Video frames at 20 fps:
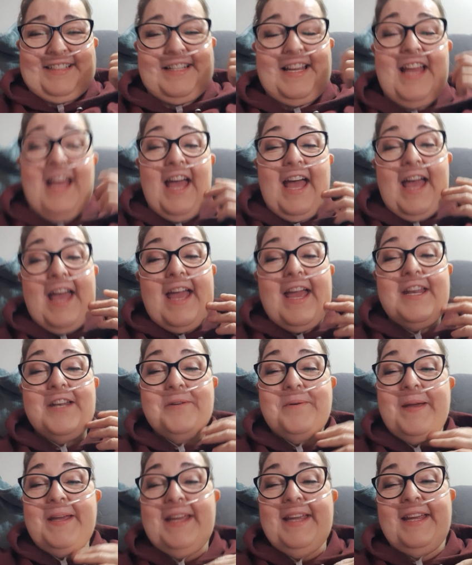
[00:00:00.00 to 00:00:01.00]

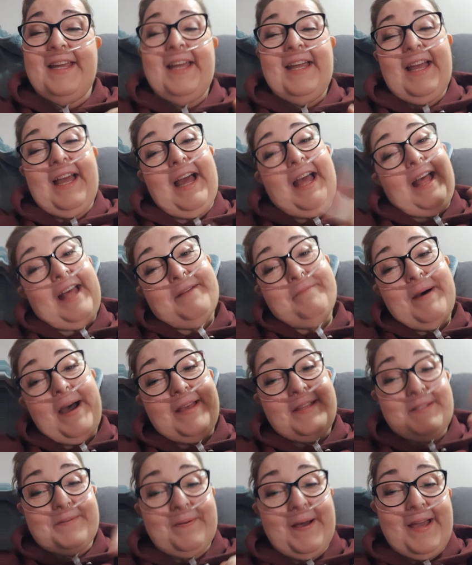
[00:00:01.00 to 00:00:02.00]
Anyway,
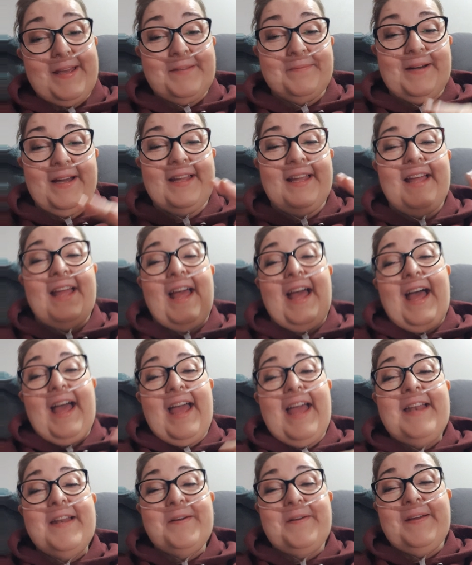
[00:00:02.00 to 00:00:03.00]
but
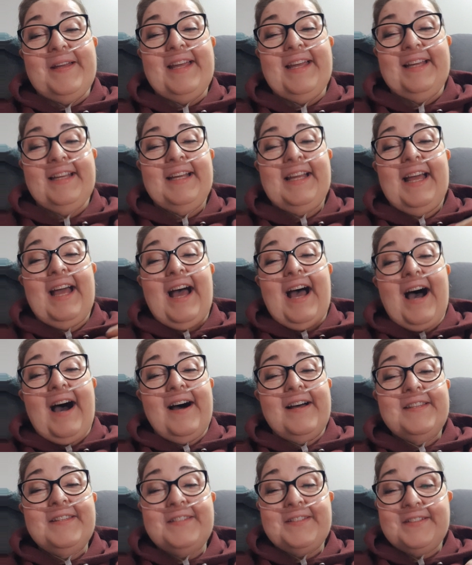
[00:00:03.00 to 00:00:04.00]
anyway,
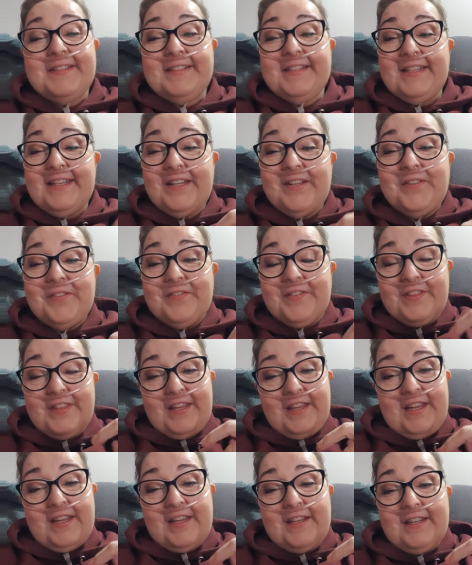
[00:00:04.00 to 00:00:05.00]
underneath
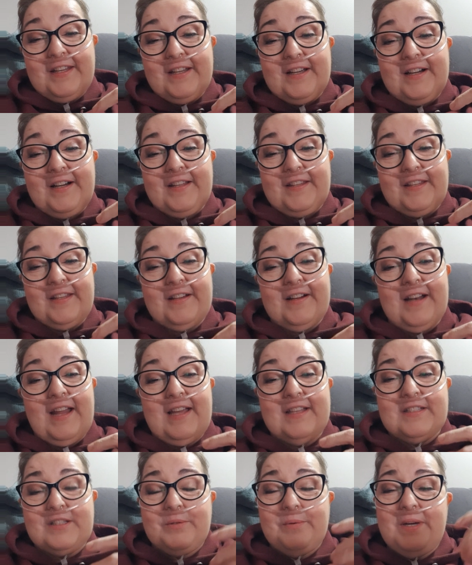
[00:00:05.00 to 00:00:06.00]
the area there
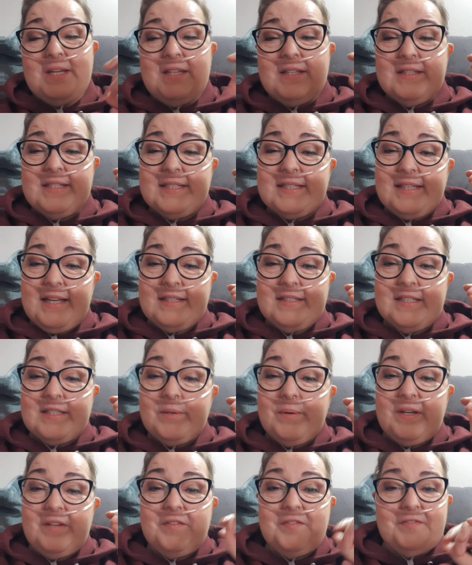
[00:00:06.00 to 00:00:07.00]
is the skin's
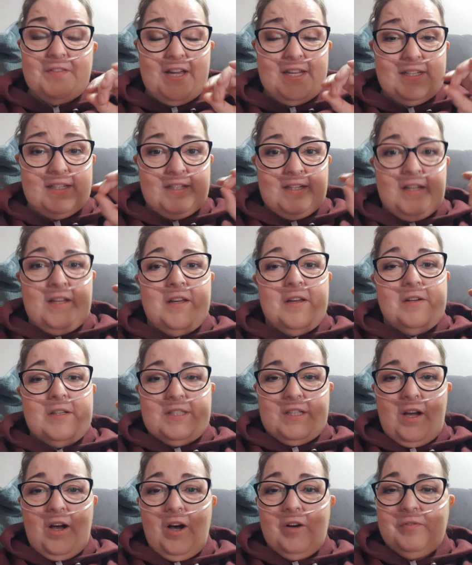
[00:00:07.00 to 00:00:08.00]
quite thin, because
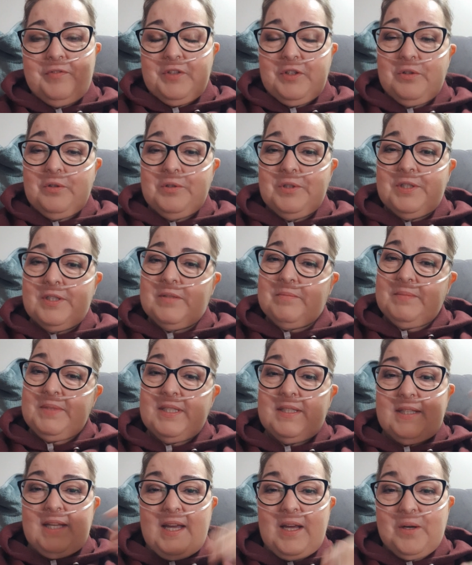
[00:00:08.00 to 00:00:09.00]
I have used some
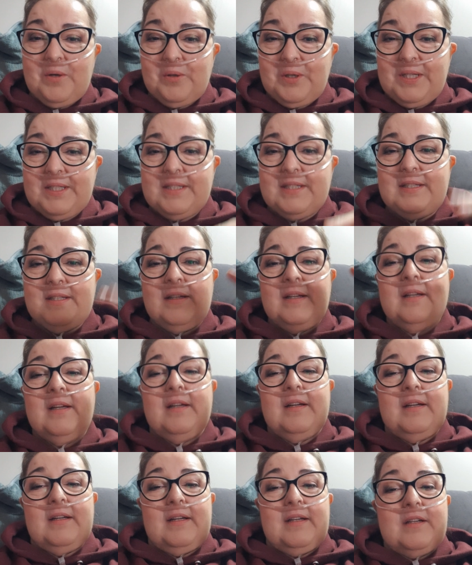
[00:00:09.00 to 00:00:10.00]
steroids
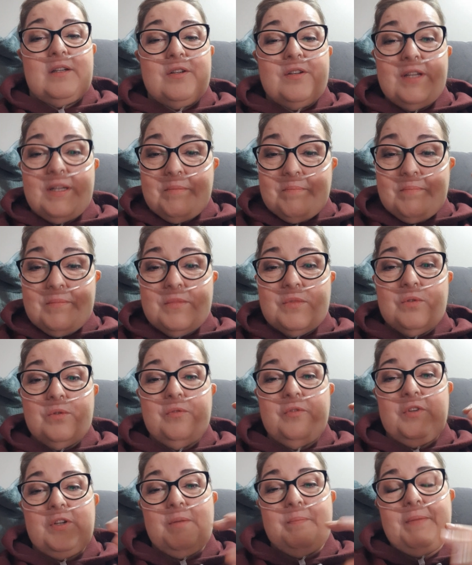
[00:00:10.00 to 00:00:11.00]
creams
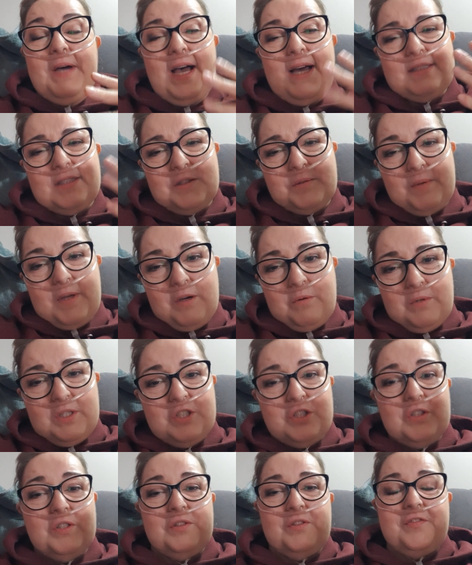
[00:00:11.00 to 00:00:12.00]
over the past as well,
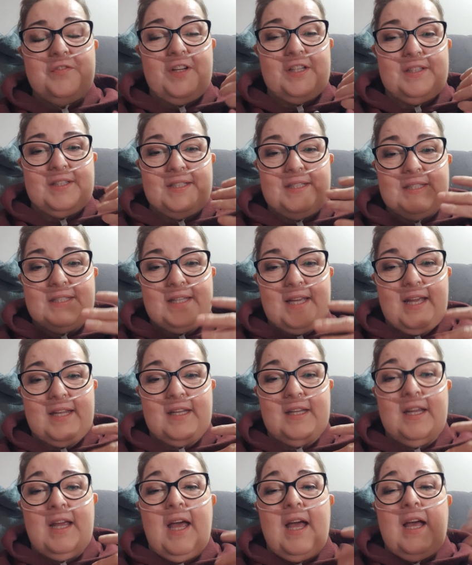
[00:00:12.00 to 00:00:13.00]
which could thin the
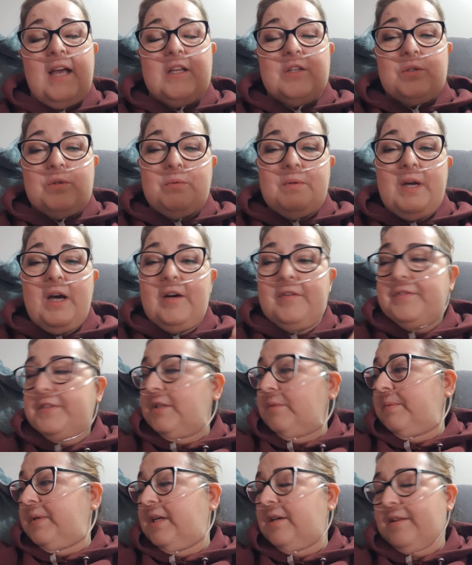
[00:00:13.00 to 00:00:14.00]
skin. So we have
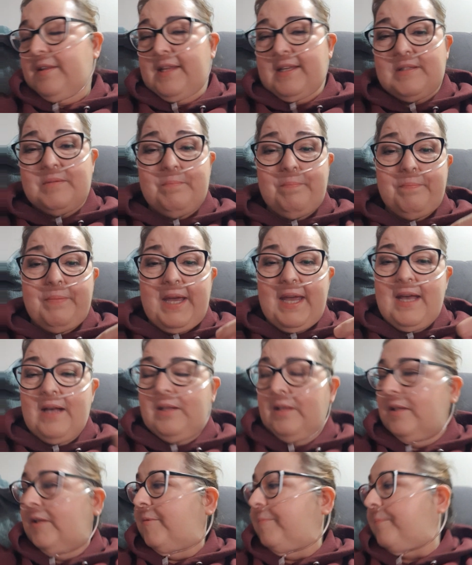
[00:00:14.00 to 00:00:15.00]
to wear this
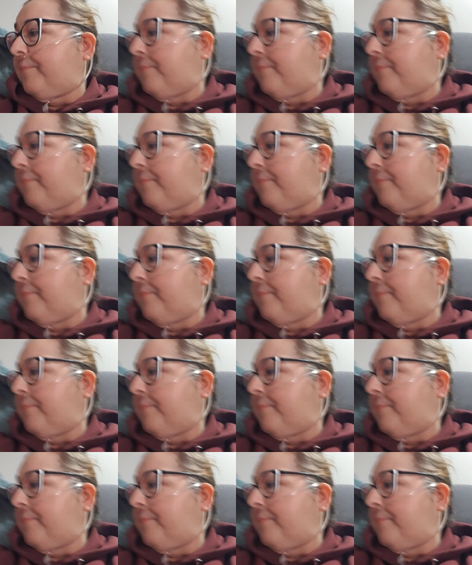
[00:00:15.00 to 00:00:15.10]
belt.